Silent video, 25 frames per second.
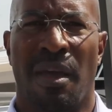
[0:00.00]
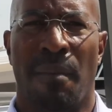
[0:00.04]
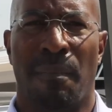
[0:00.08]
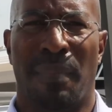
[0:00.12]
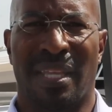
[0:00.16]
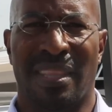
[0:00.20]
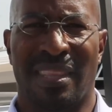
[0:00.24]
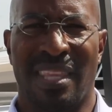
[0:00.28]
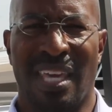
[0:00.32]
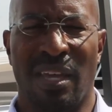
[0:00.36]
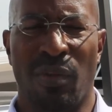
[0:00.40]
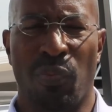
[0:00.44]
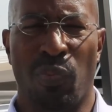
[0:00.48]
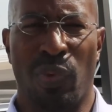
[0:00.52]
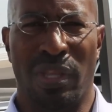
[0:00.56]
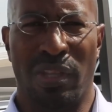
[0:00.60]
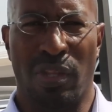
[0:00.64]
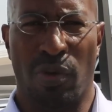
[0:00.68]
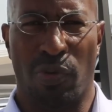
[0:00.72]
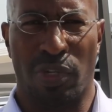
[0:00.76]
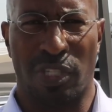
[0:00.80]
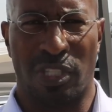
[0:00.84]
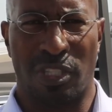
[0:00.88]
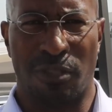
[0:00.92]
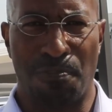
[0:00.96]
But then when
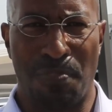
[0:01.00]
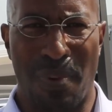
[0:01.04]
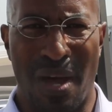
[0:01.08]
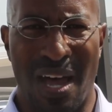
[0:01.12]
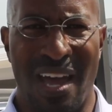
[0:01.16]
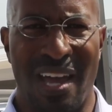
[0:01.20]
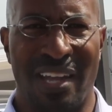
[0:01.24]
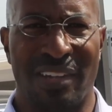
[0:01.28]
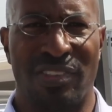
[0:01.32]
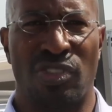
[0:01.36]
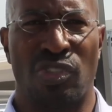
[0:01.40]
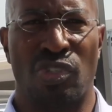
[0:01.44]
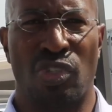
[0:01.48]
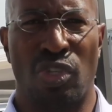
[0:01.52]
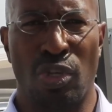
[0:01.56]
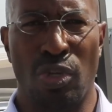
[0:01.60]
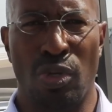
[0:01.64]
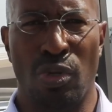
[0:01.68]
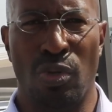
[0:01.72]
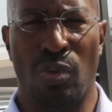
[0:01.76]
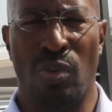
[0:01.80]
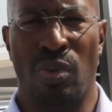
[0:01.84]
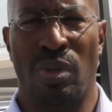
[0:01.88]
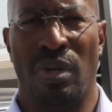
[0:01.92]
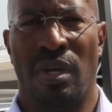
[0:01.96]
the response to
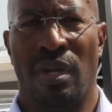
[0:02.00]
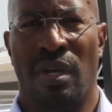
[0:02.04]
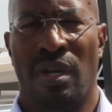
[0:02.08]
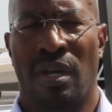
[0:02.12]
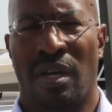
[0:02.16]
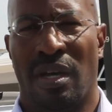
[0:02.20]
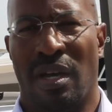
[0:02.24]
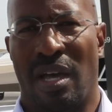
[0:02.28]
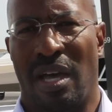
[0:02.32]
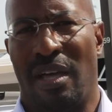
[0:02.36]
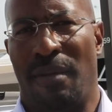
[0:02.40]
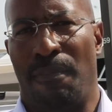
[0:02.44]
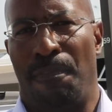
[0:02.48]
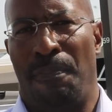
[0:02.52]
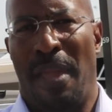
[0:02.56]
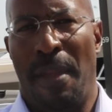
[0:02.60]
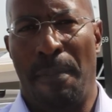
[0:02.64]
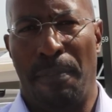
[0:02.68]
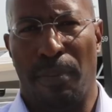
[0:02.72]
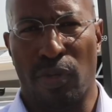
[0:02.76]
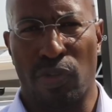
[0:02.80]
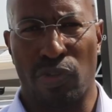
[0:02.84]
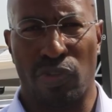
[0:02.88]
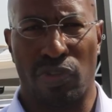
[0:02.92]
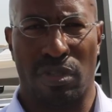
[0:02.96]

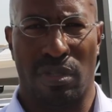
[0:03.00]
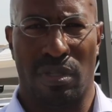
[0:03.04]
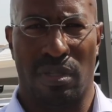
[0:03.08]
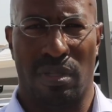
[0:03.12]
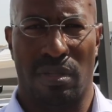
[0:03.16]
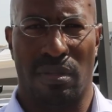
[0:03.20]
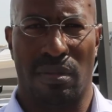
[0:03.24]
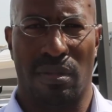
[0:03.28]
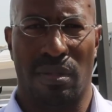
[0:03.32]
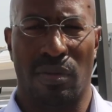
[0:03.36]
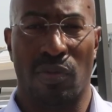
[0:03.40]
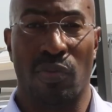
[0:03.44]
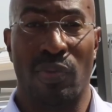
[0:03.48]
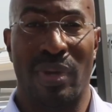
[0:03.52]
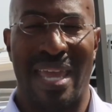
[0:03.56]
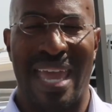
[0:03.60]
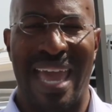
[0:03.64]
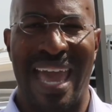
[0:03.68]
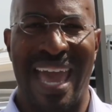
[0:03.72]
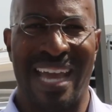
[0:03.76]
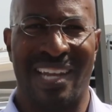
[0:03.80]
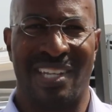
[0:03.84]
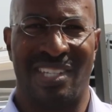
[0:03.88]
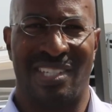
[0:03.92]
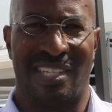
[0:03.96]
people's
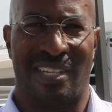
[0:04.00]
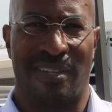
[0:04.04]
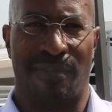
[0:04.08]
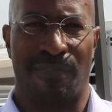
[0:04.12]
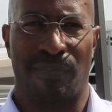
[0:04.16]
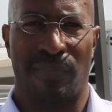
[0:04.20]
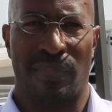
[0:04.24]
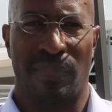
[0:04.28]
reaction